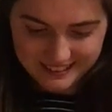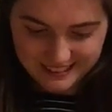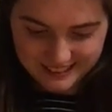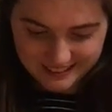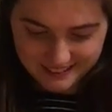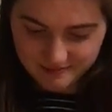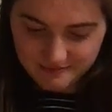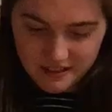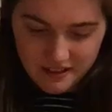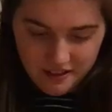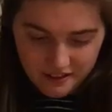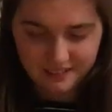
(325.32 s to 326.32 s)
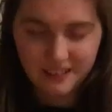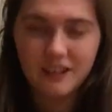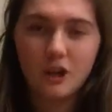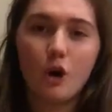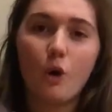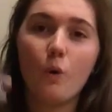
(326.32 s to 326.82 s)
Idiot.
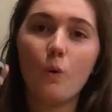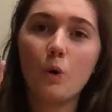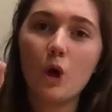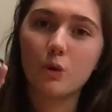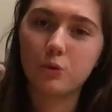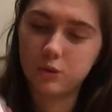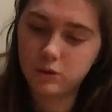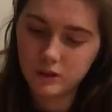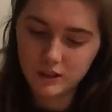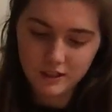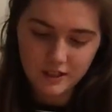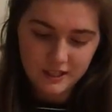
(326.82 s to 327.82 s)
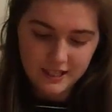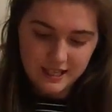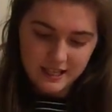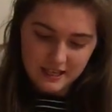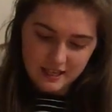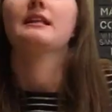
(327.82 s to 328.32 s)
Woo!
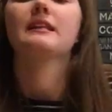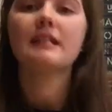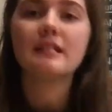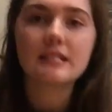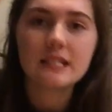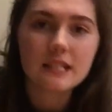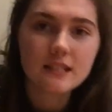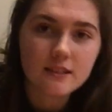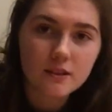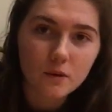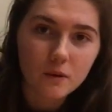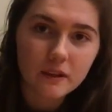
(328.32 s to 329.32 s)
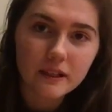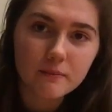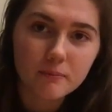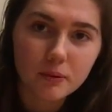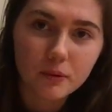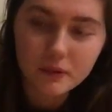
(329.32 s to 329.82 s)
This is your
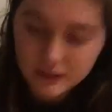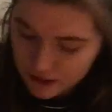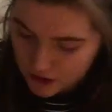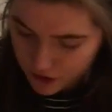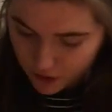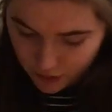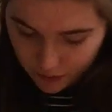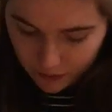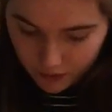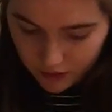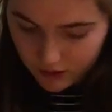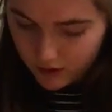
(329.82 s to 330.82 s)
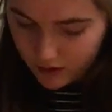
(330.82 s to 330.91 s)
important tool.